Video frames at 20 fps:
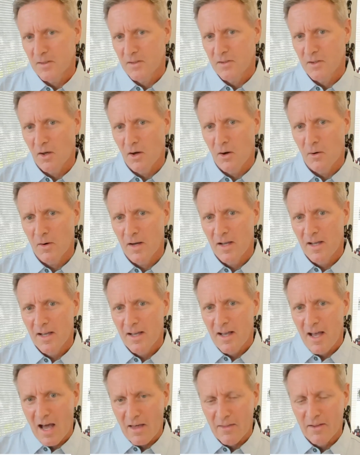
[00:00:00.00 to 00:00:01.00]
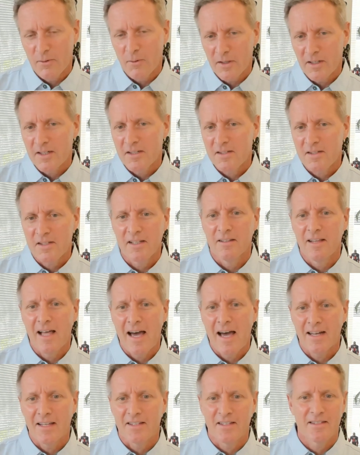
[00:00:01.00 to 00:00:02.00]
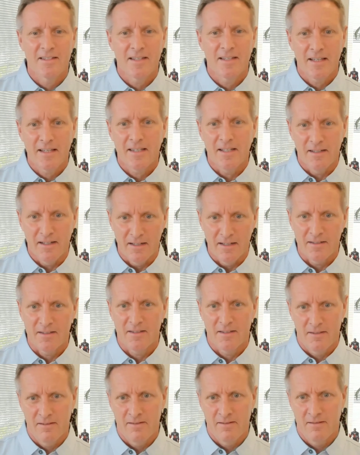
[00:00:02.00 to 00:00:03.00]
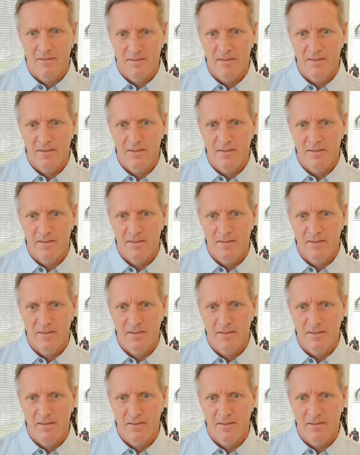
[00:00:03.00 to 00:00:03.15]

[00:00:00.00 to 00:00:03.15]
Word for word: So I think we're going to see a lot of stickiness